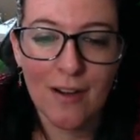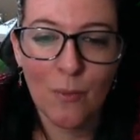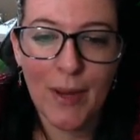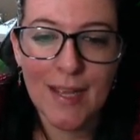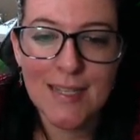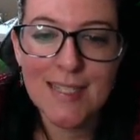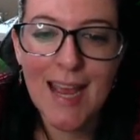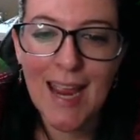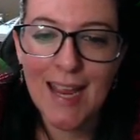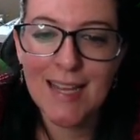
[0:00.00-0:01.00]
We can
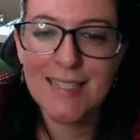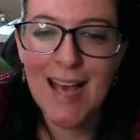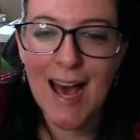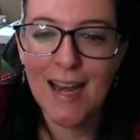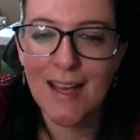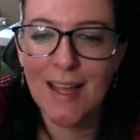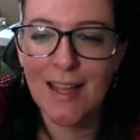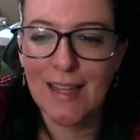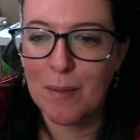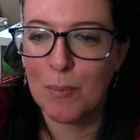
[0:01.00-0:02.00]
take data
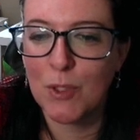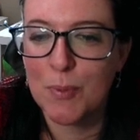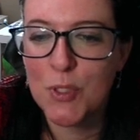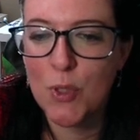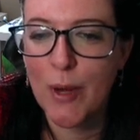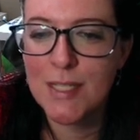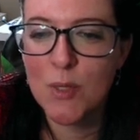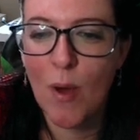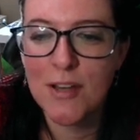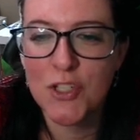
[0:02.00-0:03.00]
like multiple choice
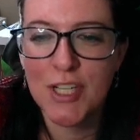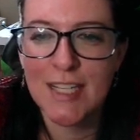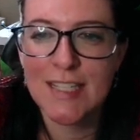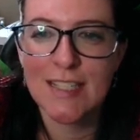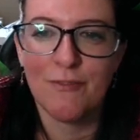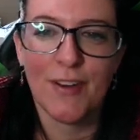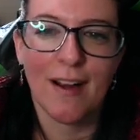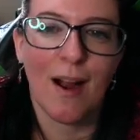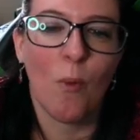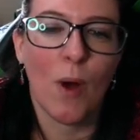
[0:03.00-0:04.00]
questions and figure
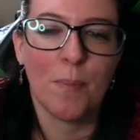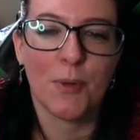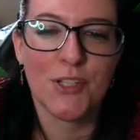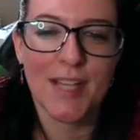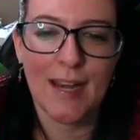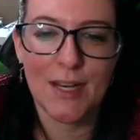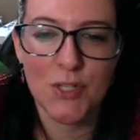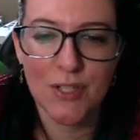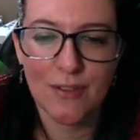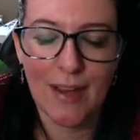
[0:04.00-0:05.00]
out what percentage
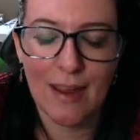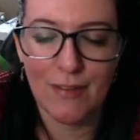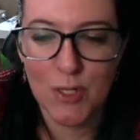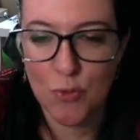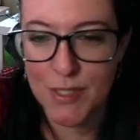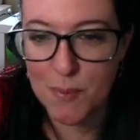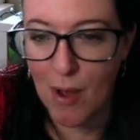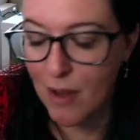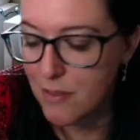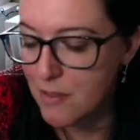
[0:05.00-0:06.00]
gave each
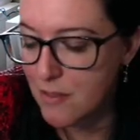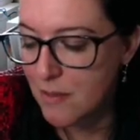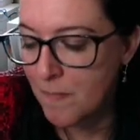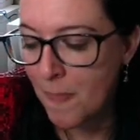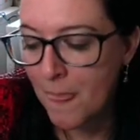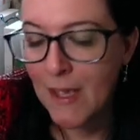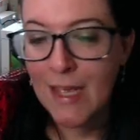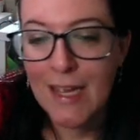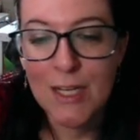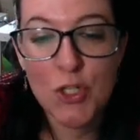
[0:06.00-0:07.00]
response.
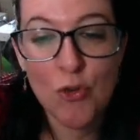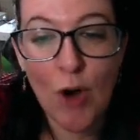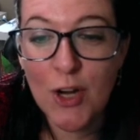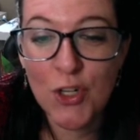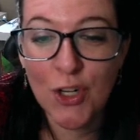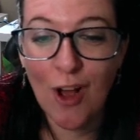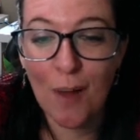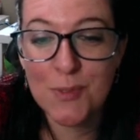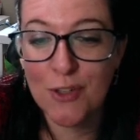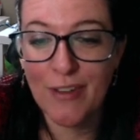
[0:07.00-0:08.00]
Structured
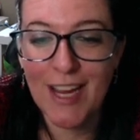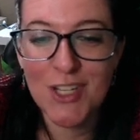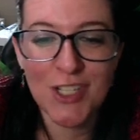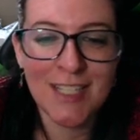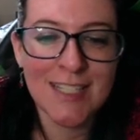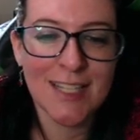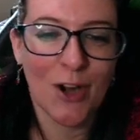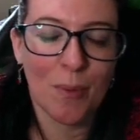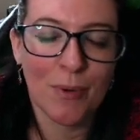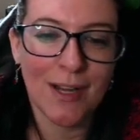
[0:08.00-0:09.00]
observations. In
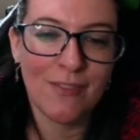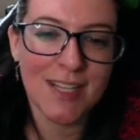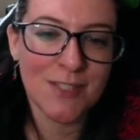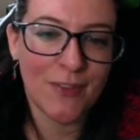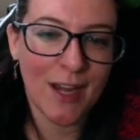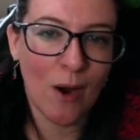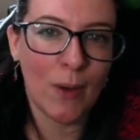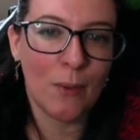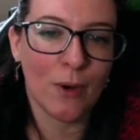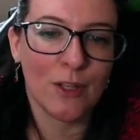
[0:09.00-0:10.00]
our previous video,
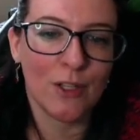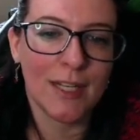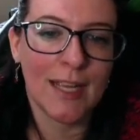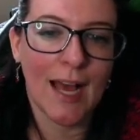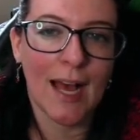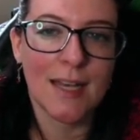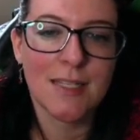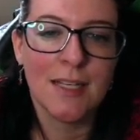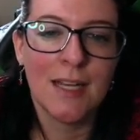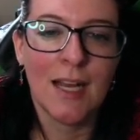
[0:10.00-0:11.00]
we were looking at
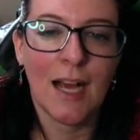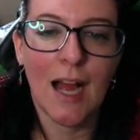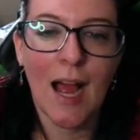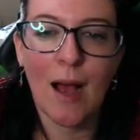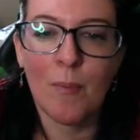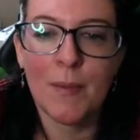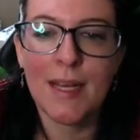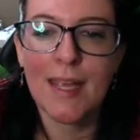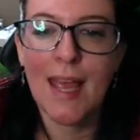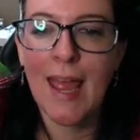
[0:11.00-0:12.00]
how many
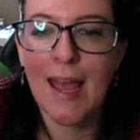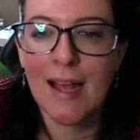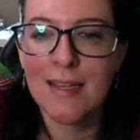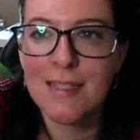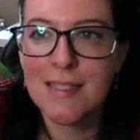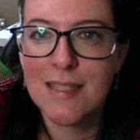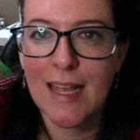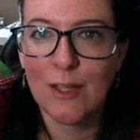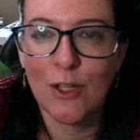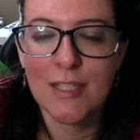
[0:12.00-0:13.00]
cans they
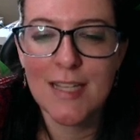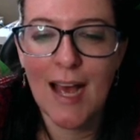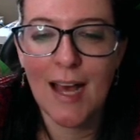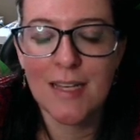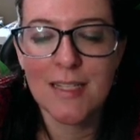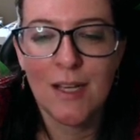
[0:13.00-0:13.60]
looked at,